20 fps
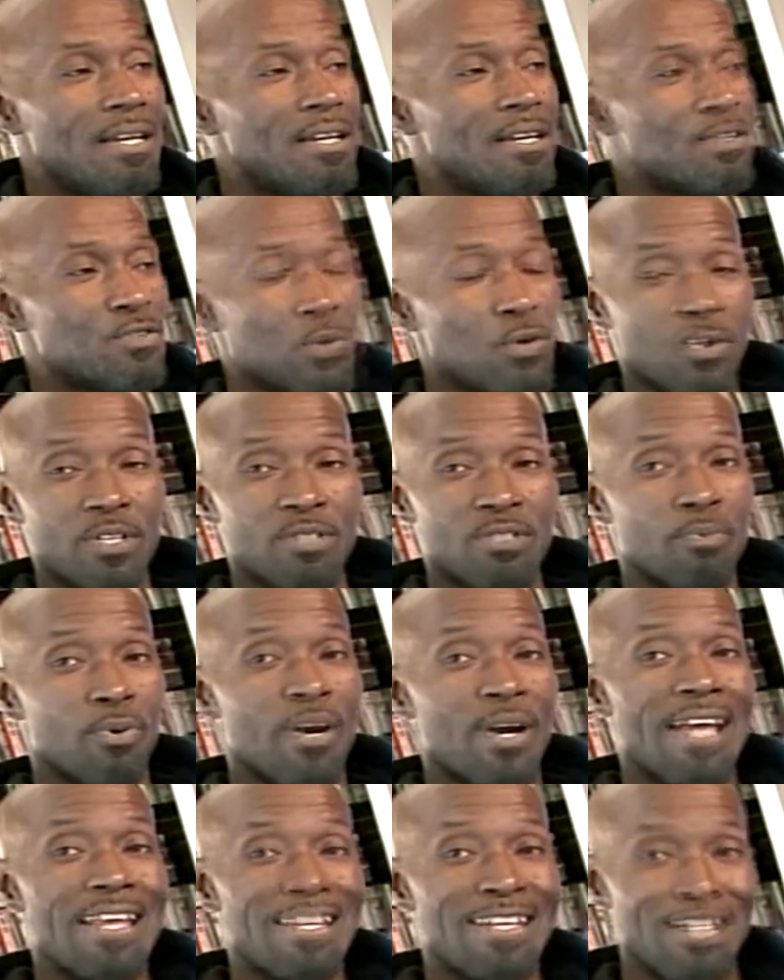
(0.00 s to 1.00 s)
So it's
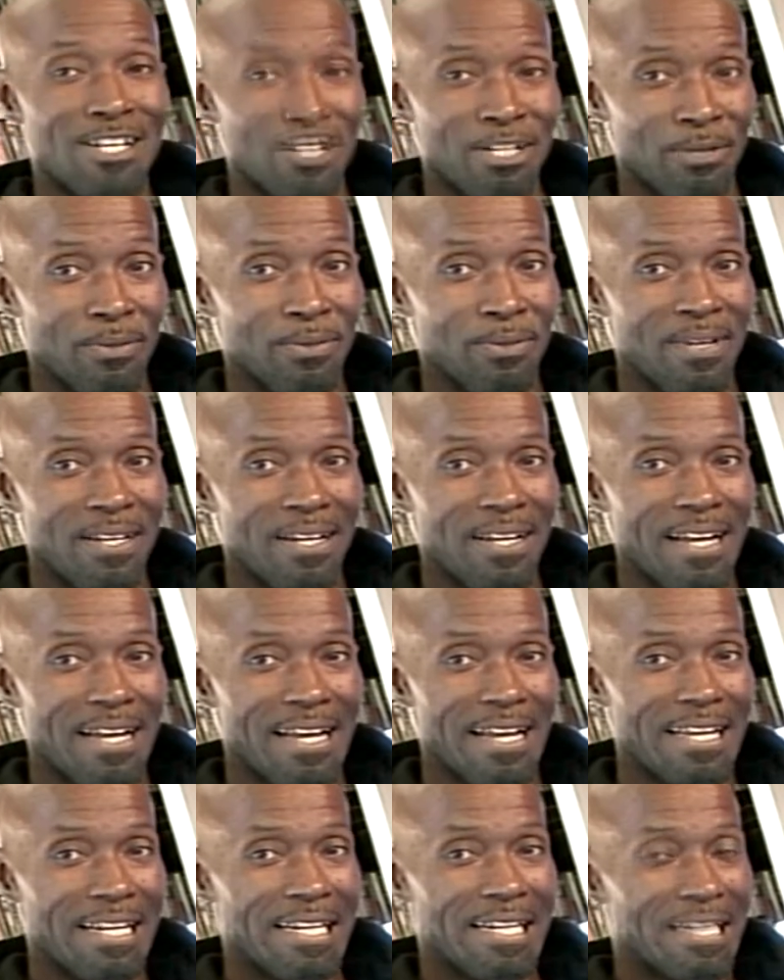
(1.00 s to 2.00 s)
brand new.
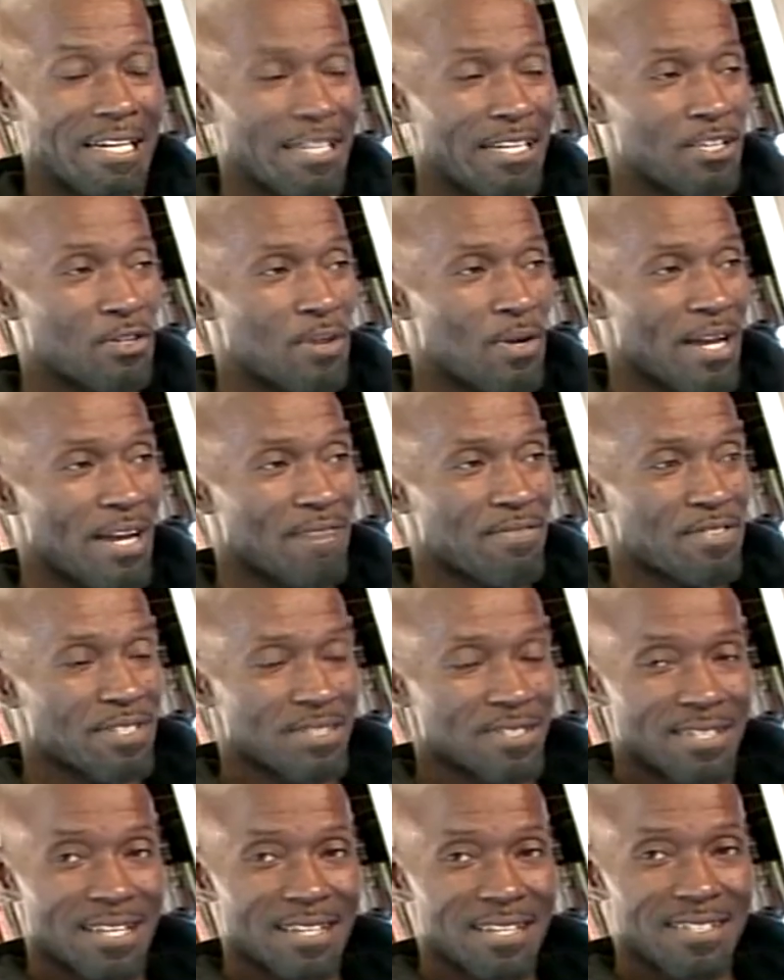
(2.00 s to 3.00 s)
And you have to
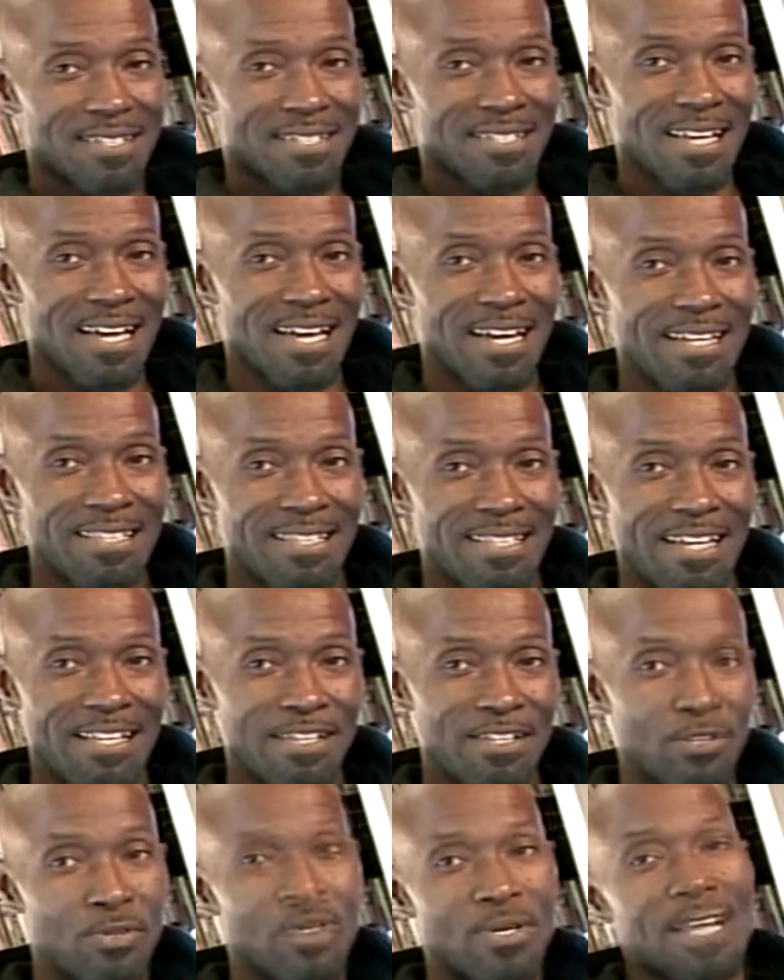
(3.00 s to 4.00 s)
set aside that
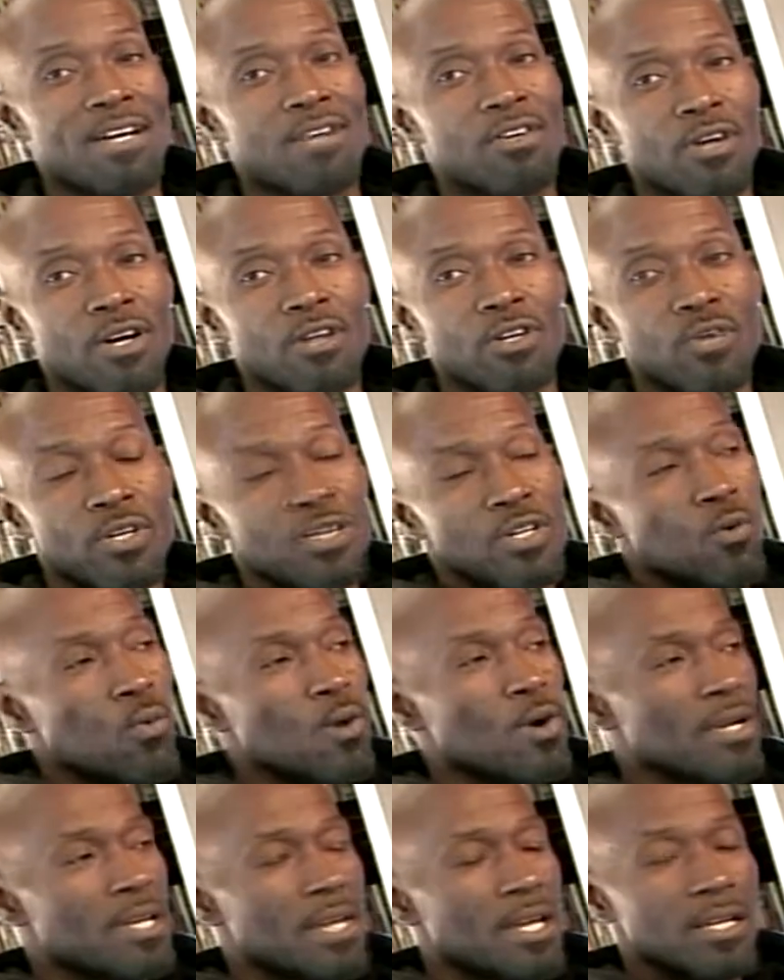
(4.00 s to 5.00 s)
you now are going to
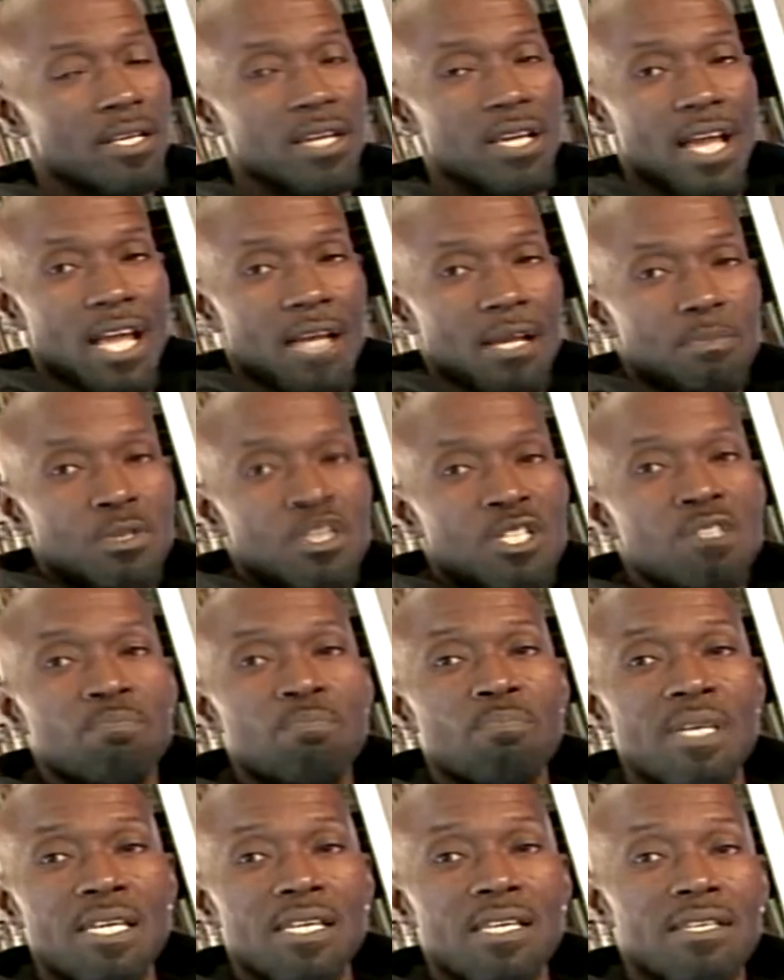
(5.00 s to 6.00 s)
work at game
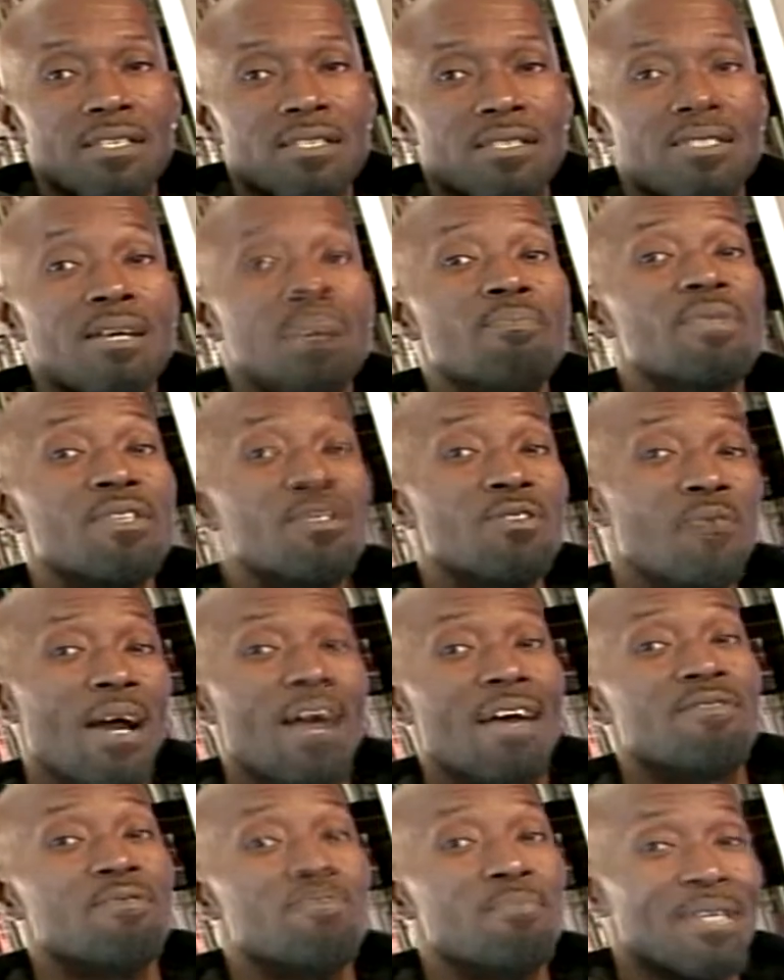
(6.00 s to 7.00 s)
speed, something you
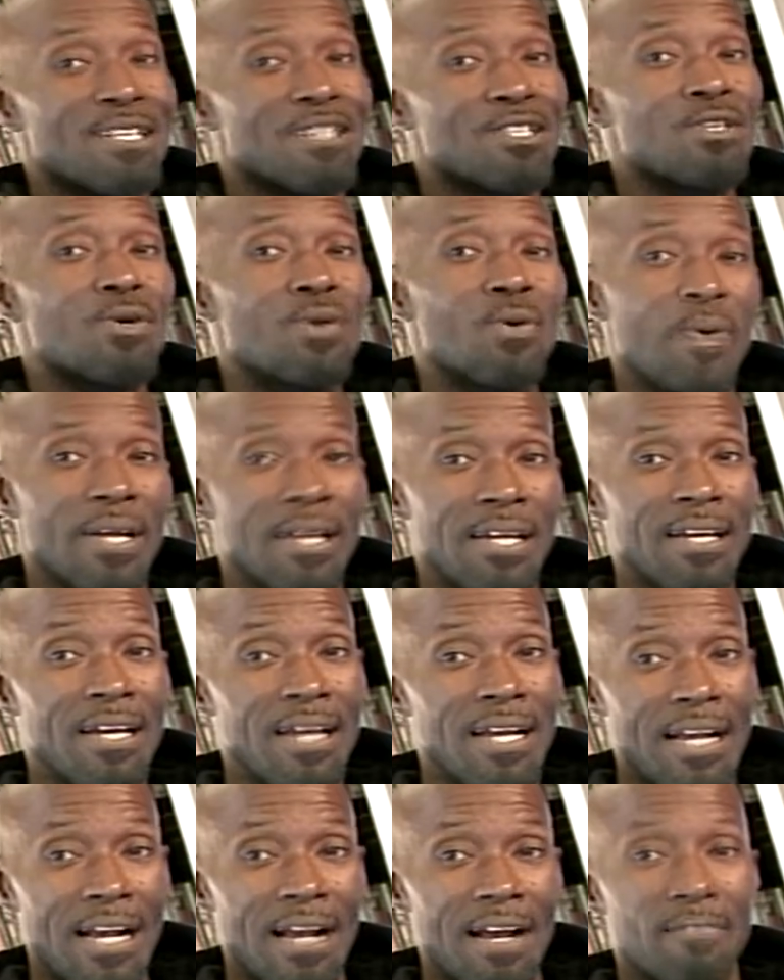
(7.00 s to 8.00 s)
haven't been doing.
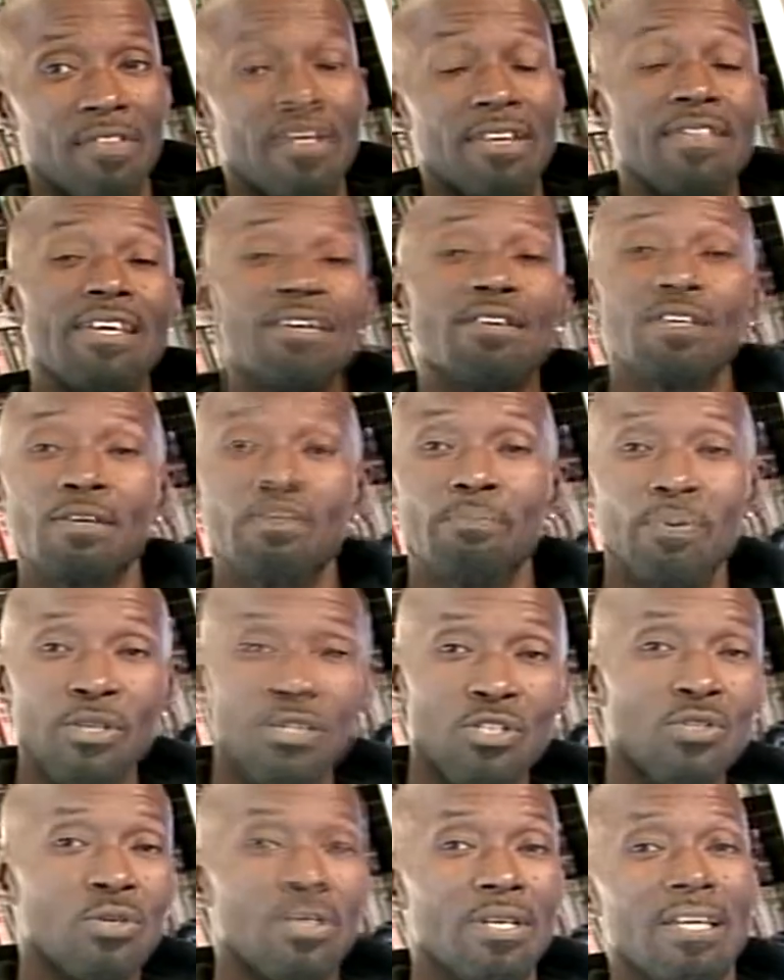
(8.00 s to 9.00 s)
And then they're going to
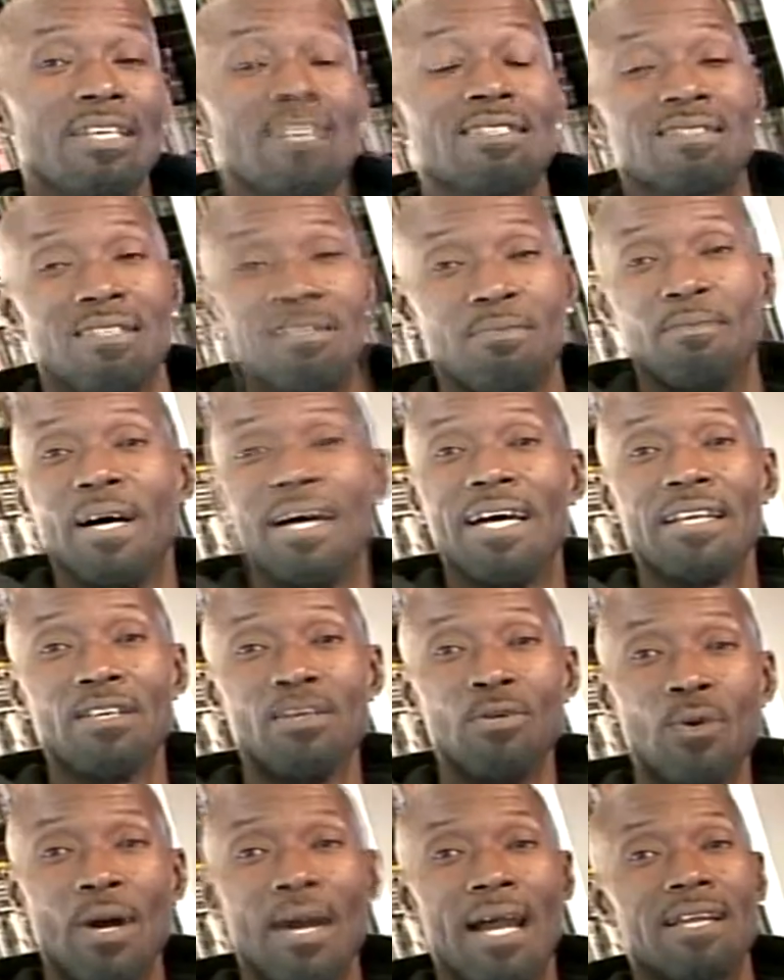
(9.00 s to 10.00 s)
put you against somebody
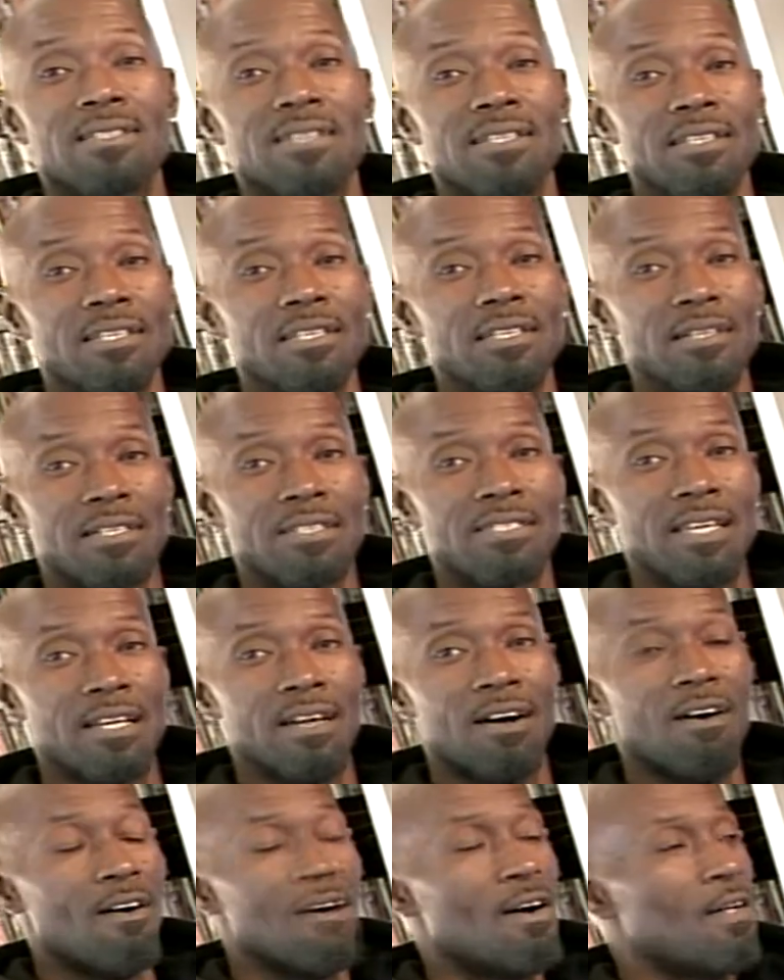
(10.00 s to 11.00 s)
who actually looks at
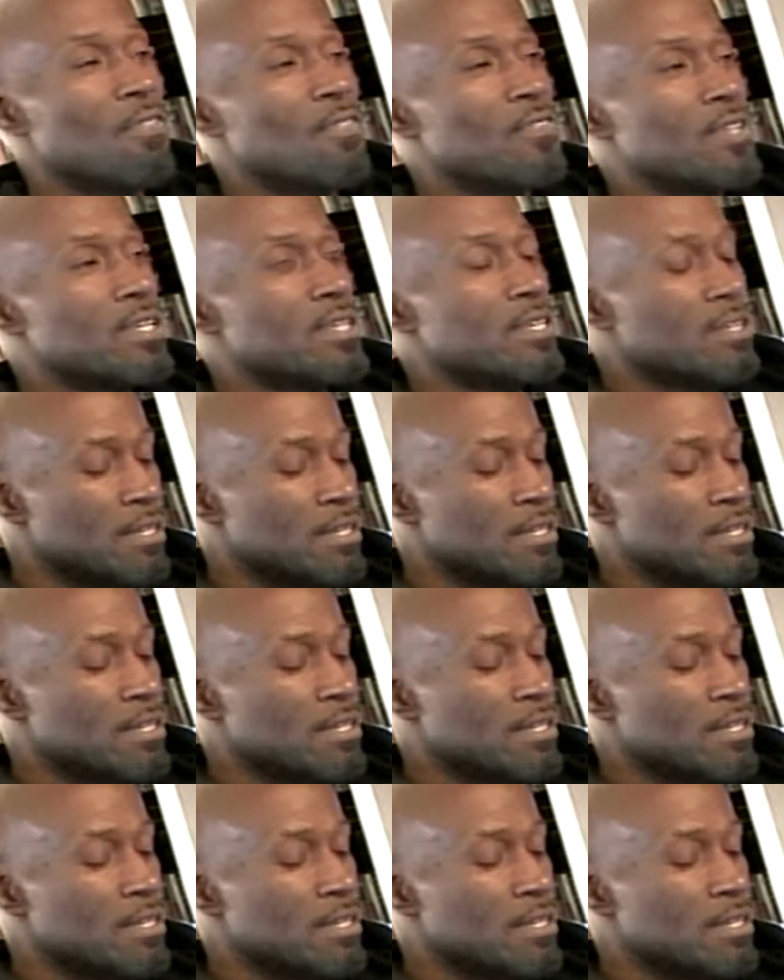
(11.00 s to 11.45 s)
all the